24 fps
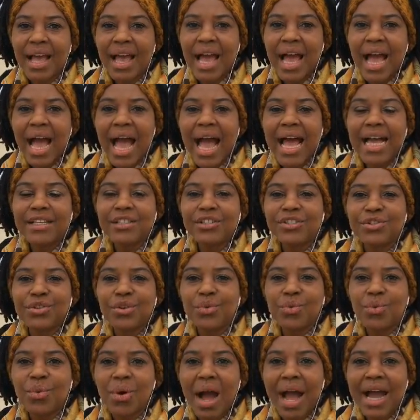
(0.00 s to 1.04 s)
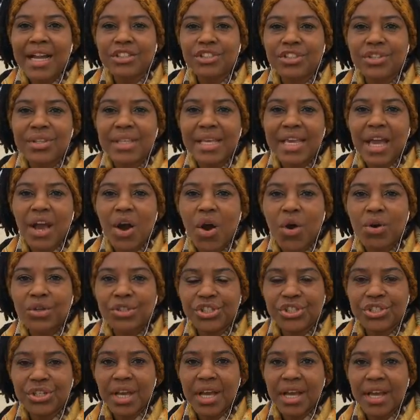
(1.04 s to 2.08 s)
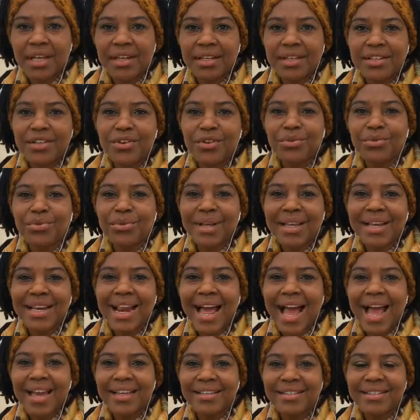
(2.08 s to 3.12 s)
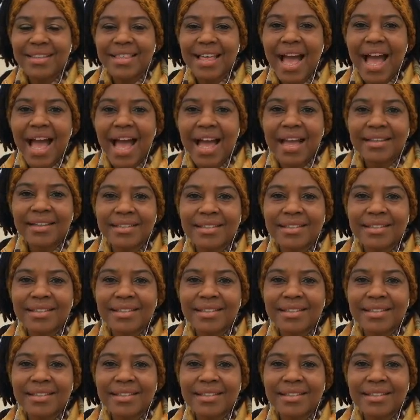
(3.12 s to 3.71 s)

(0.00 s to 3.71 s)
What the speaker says: As you watch the ocean, you realize that